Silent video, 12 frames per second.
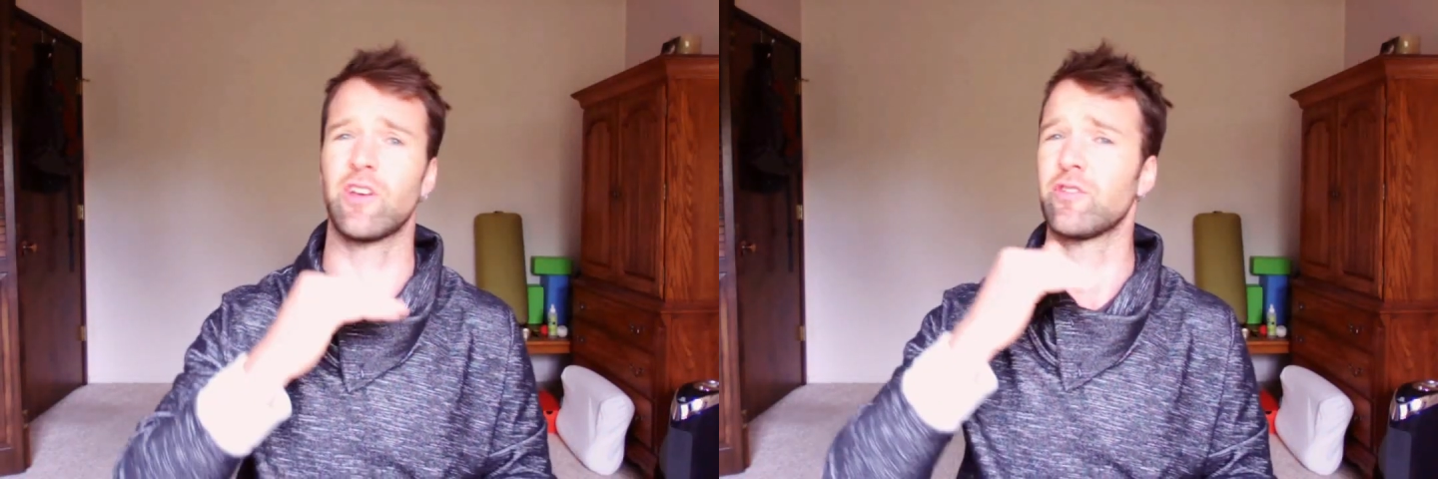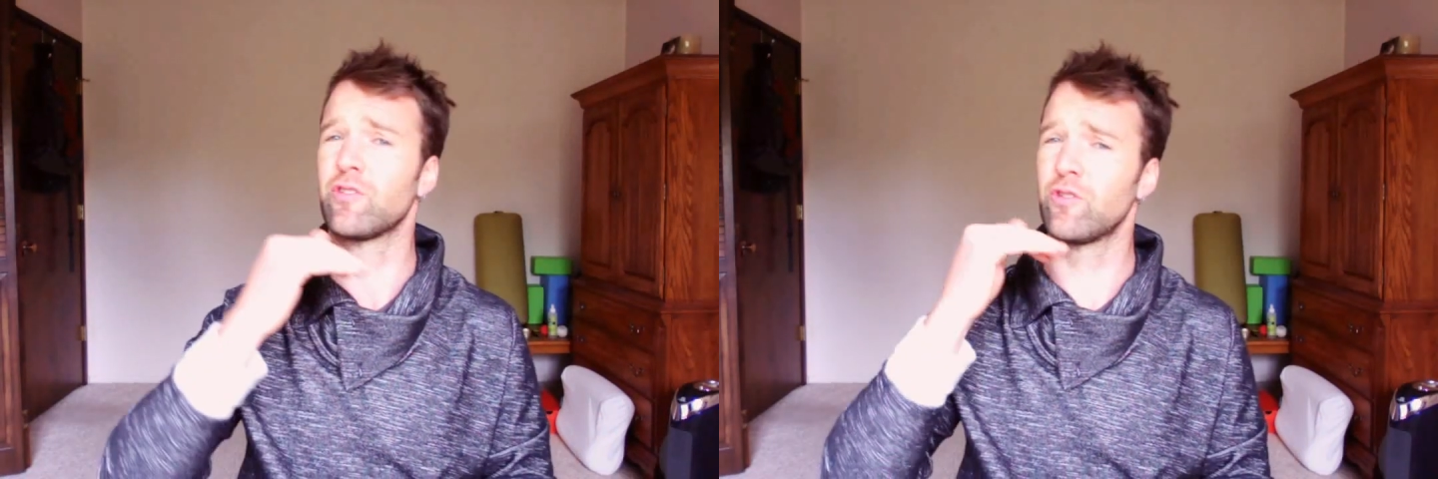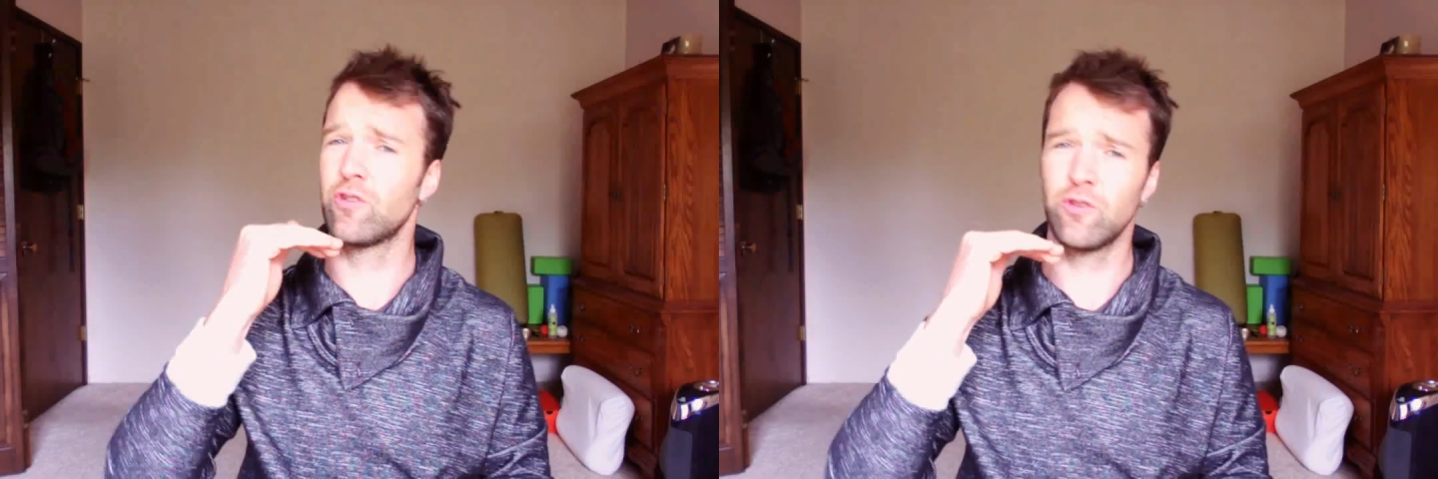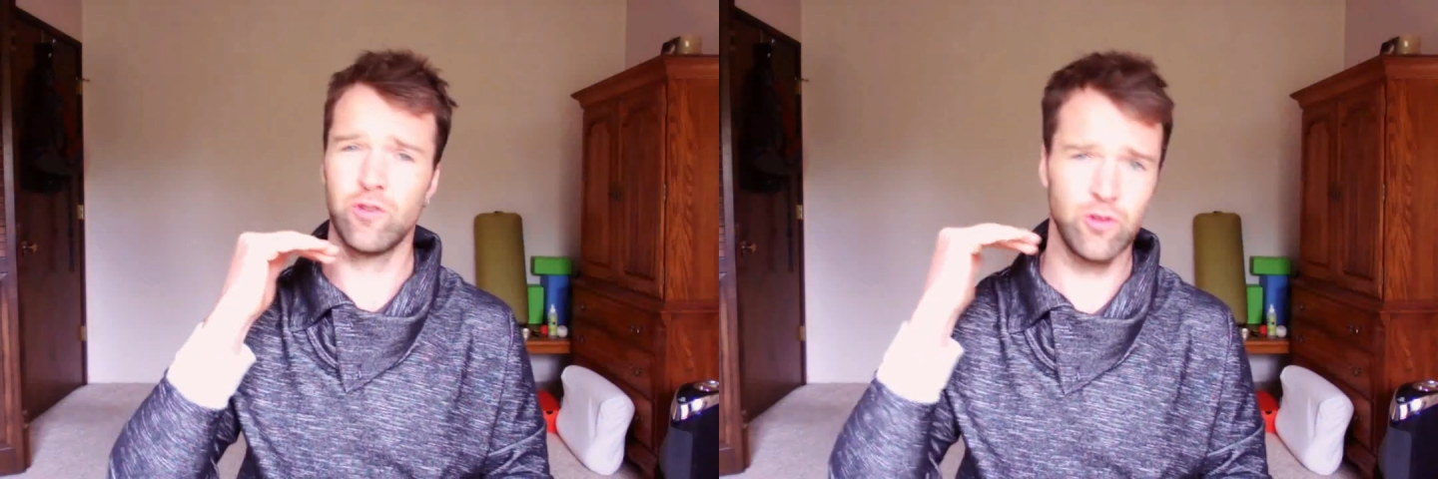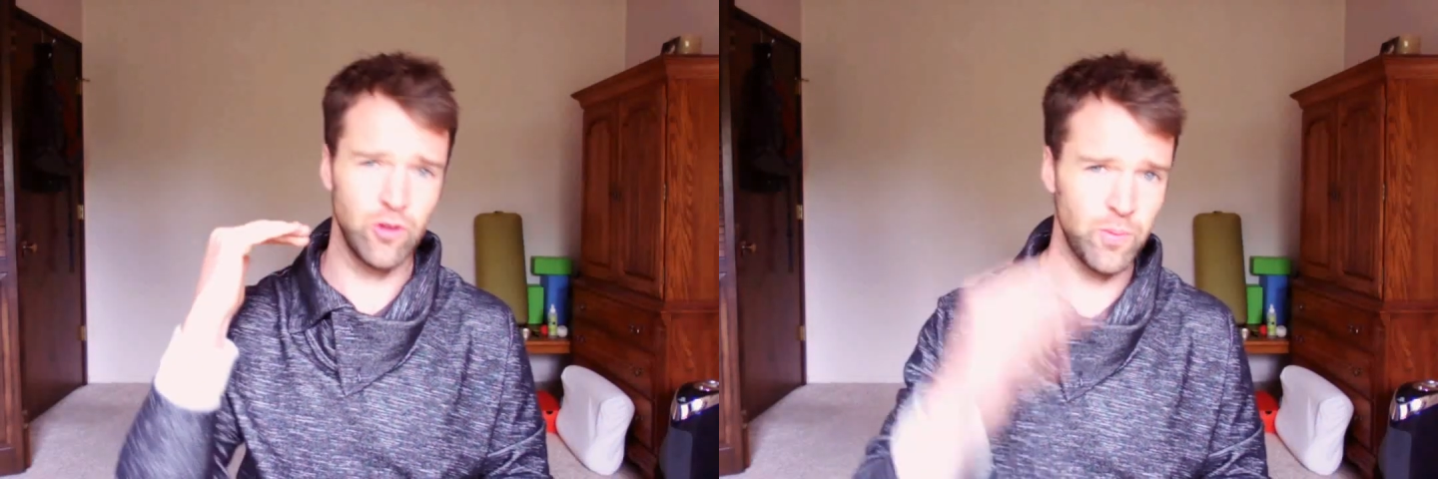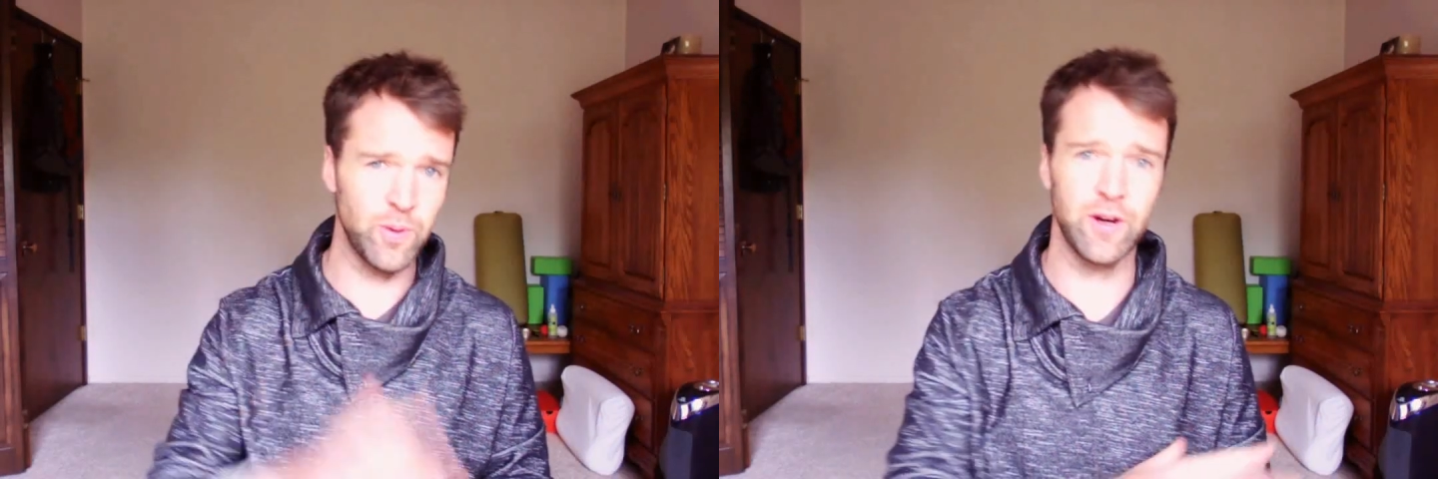
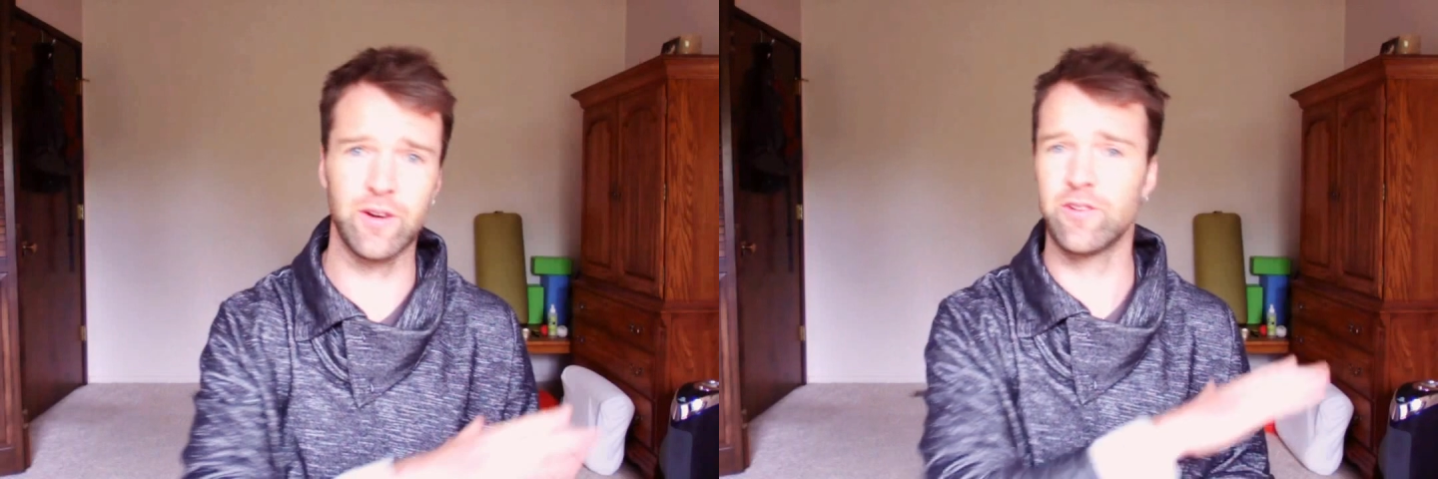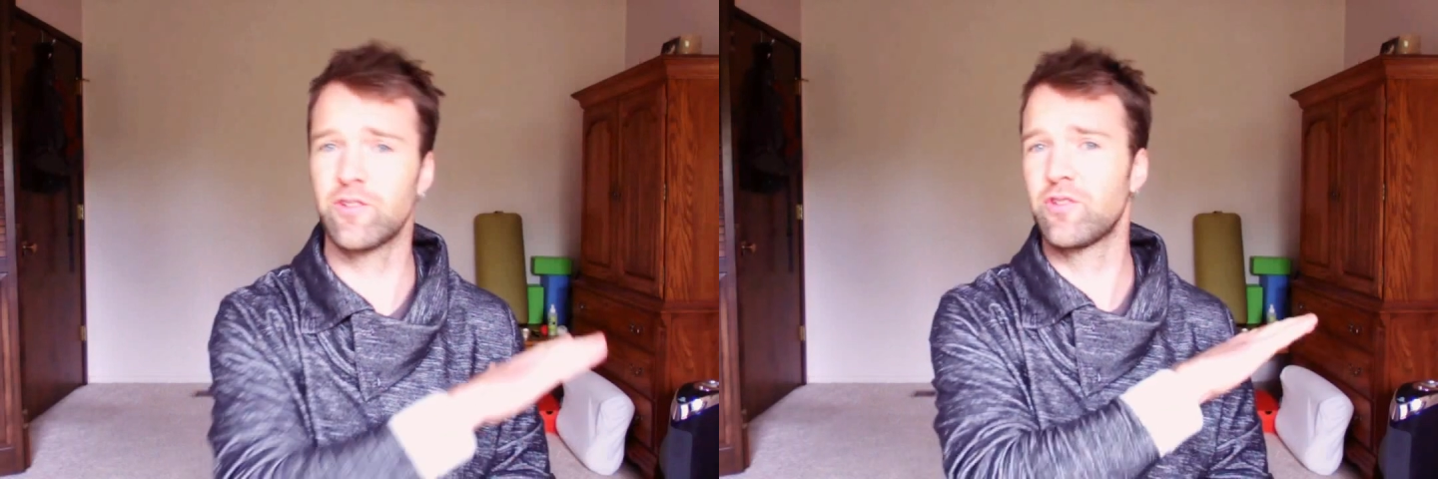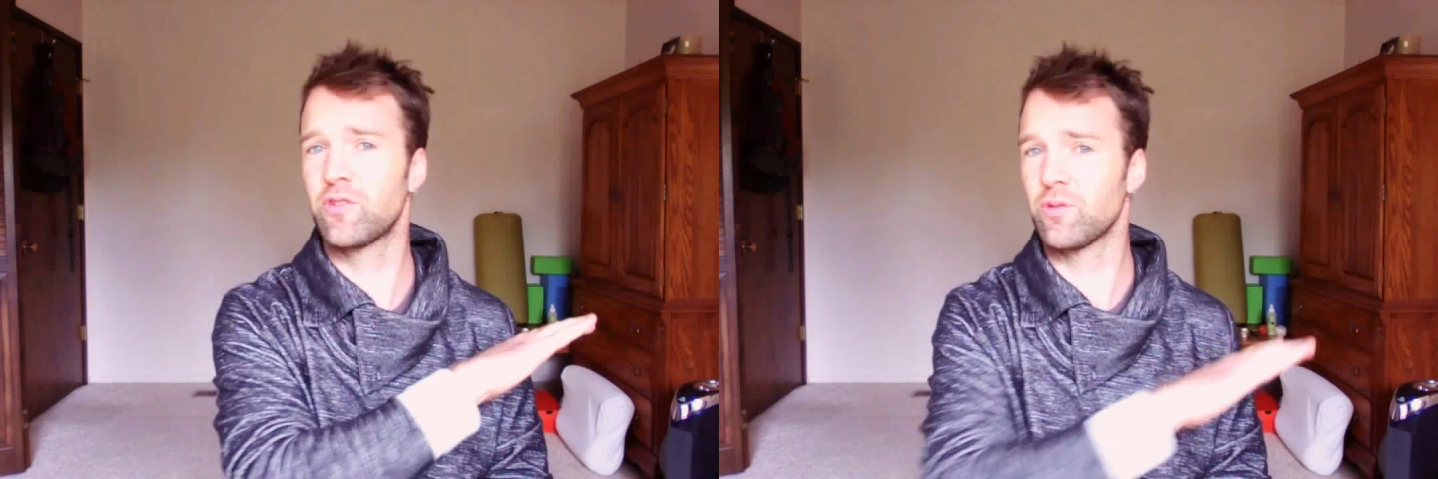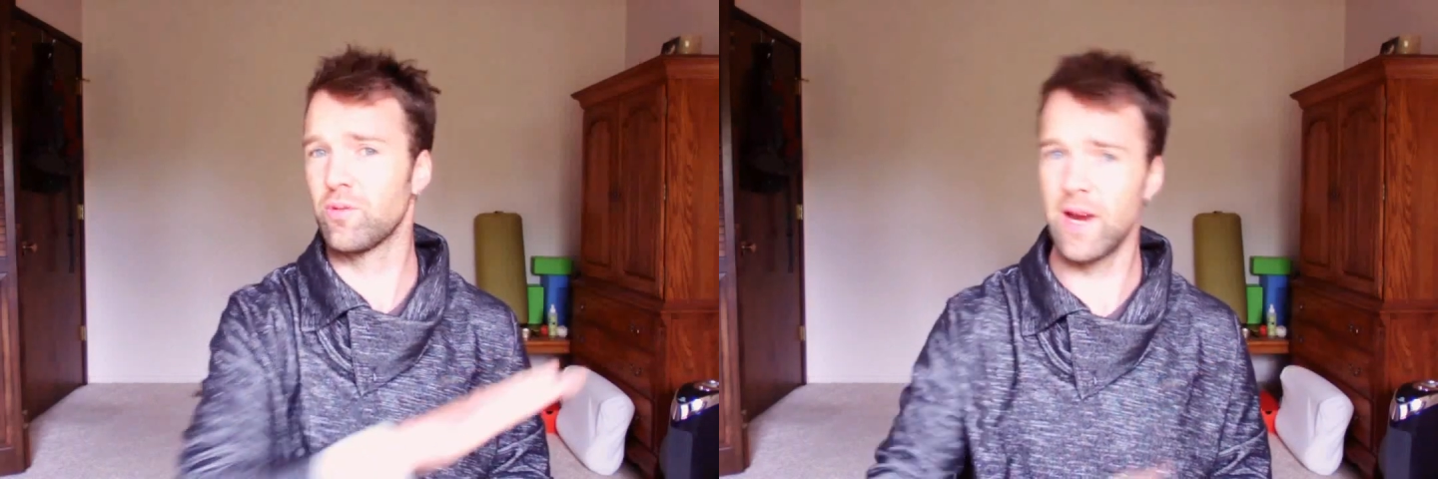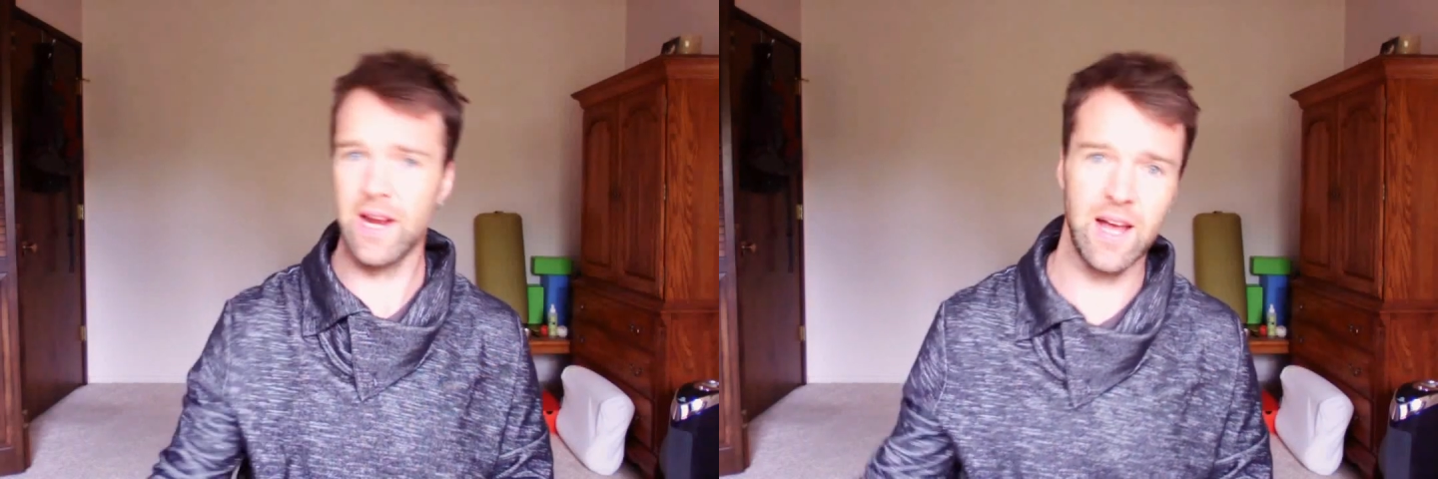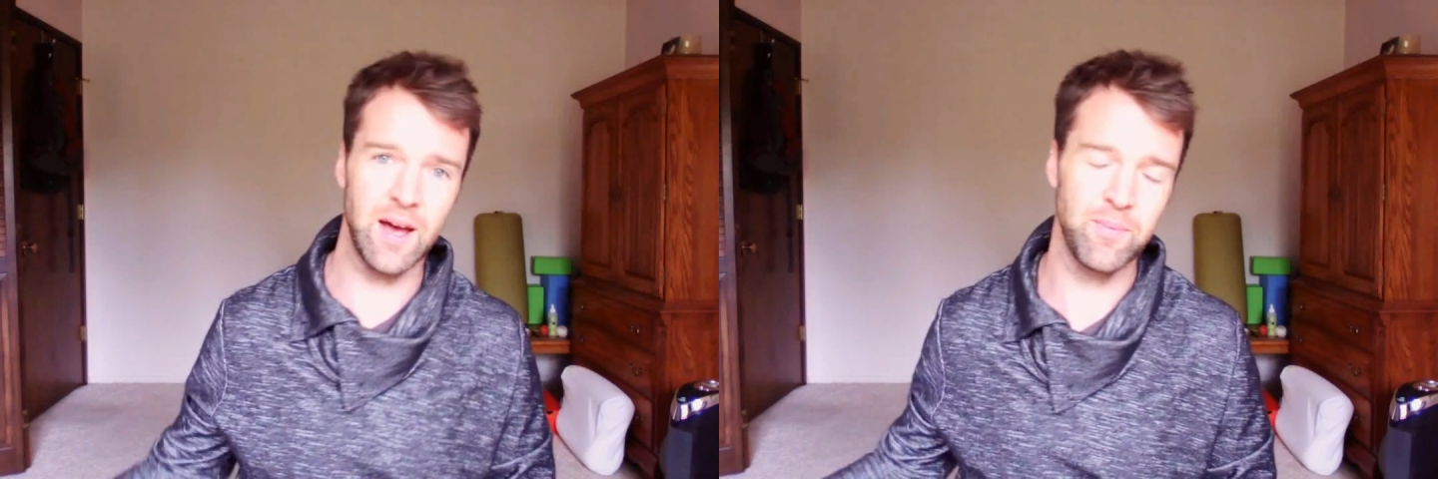super
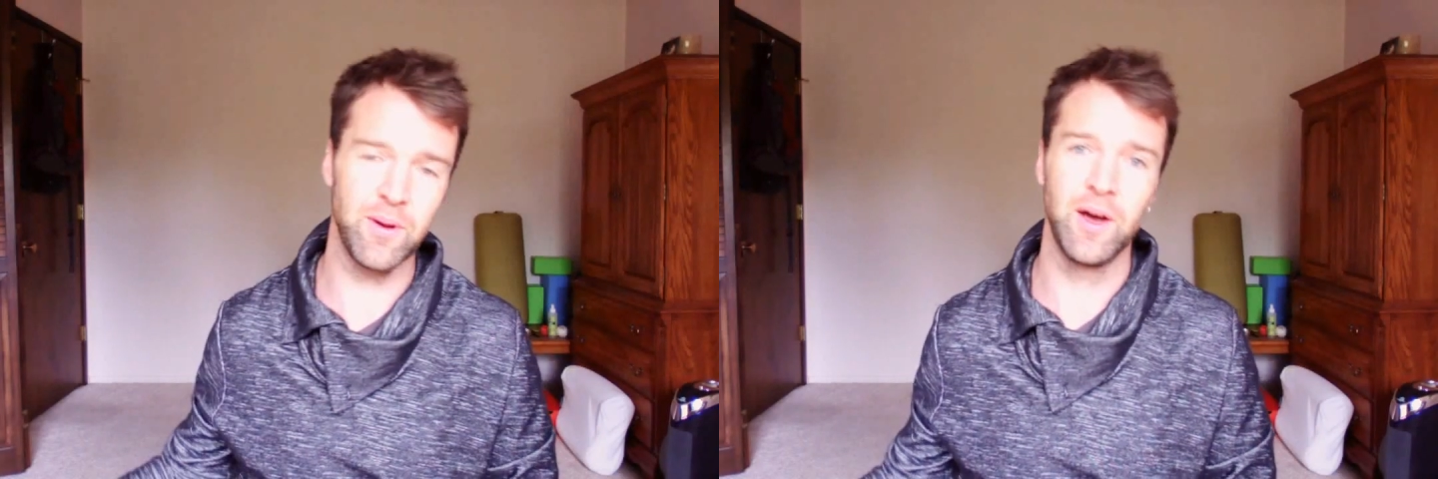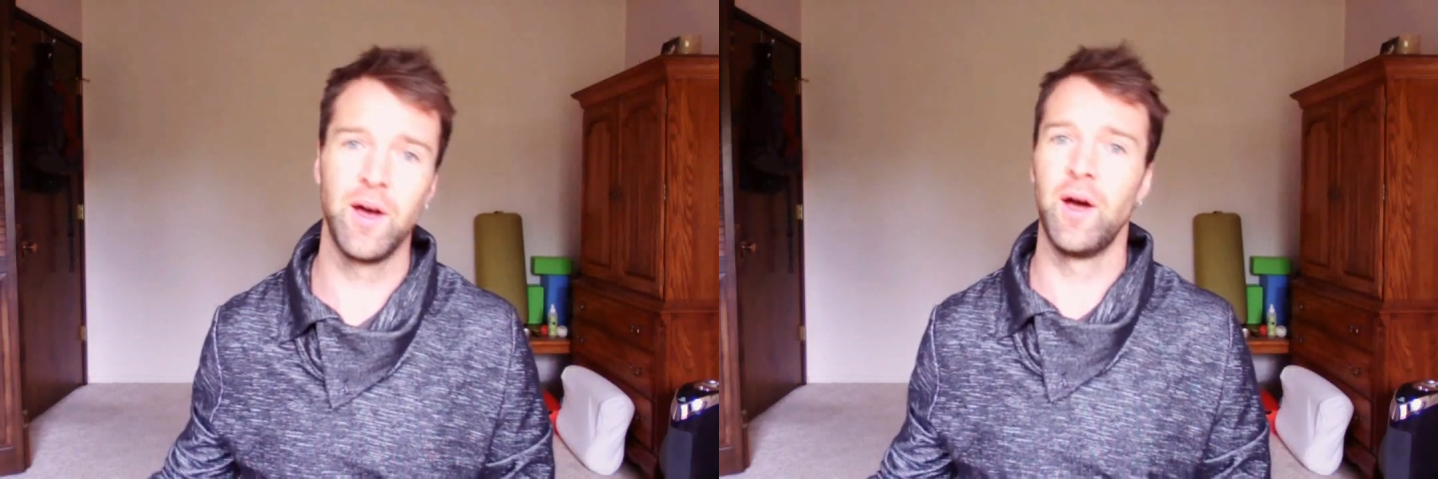straight up